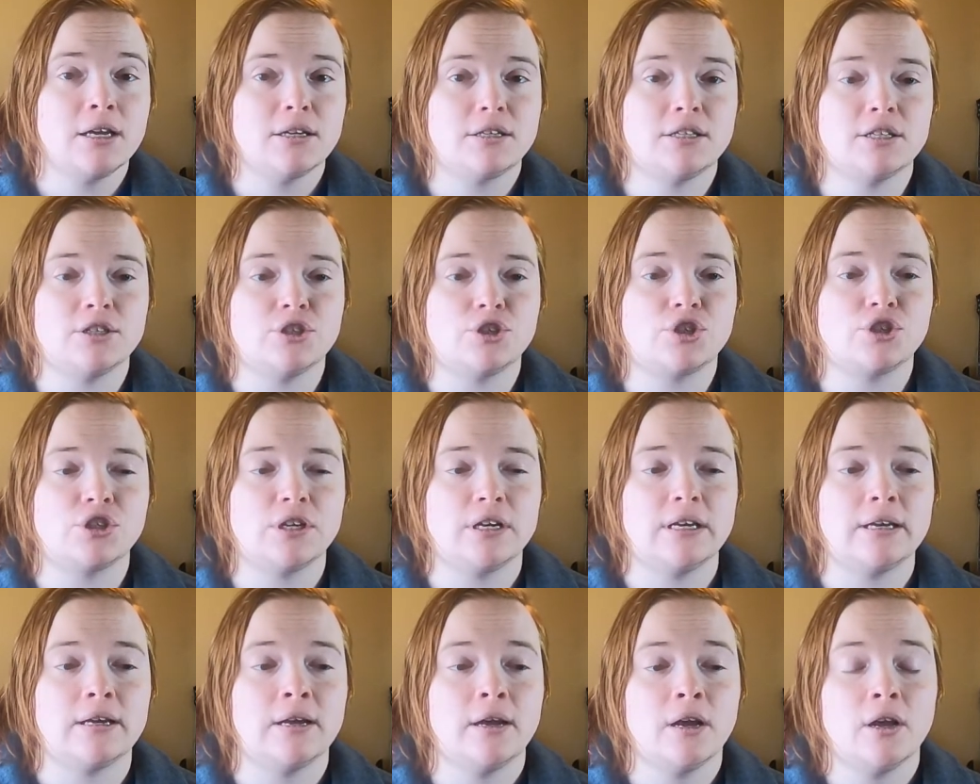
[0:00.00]
Did
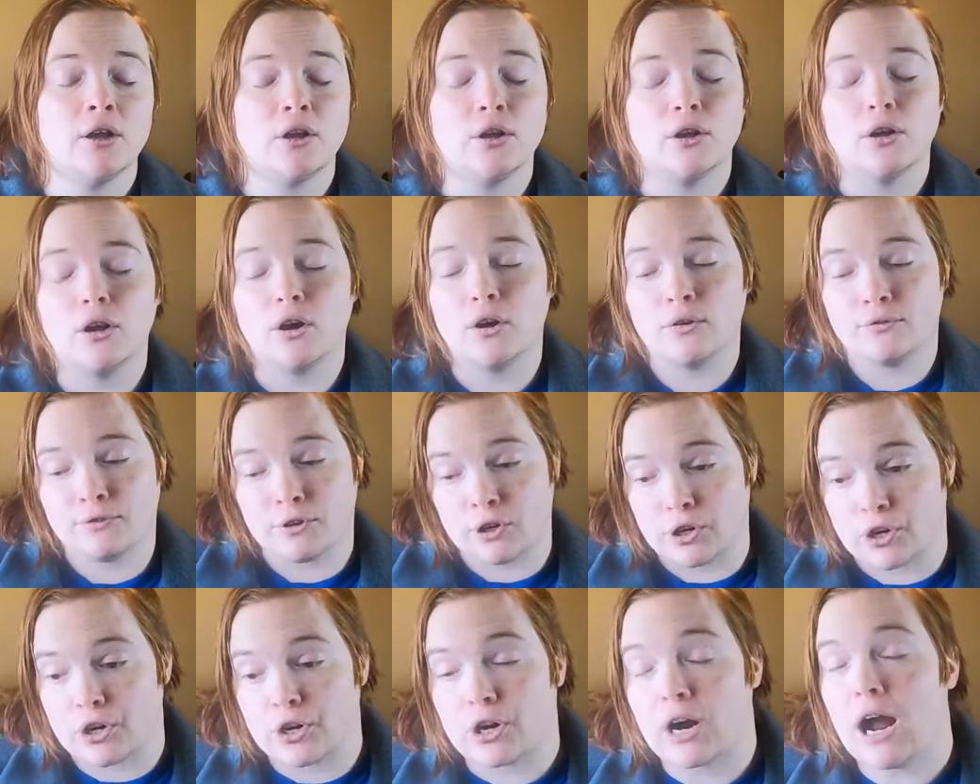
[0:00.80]
she
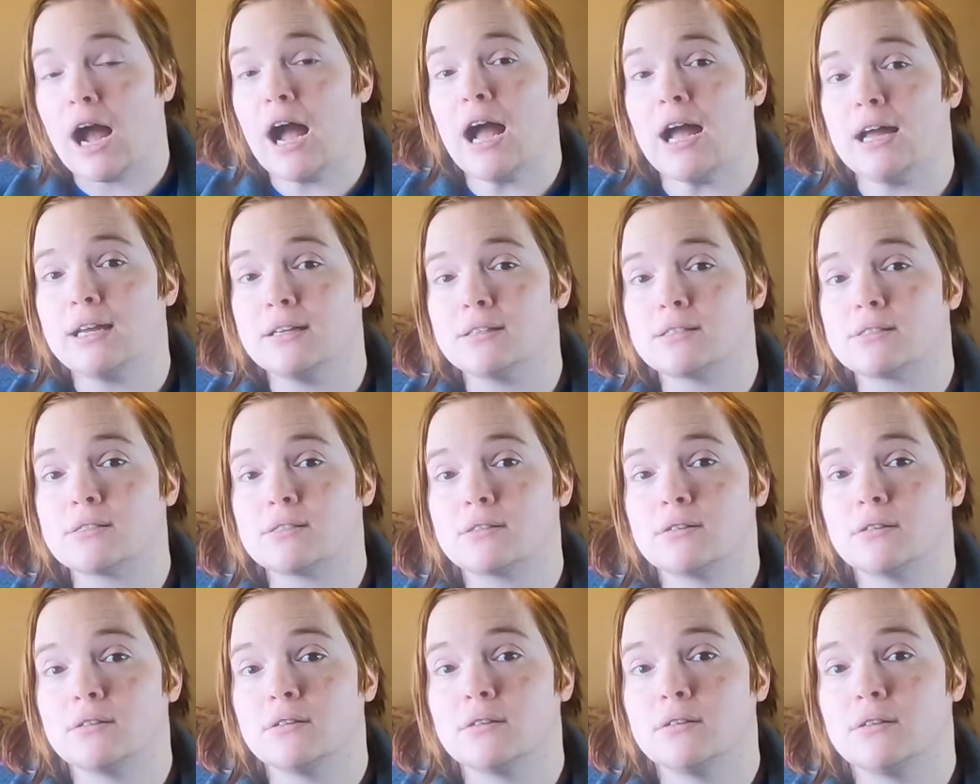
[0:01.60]
avert her eyes?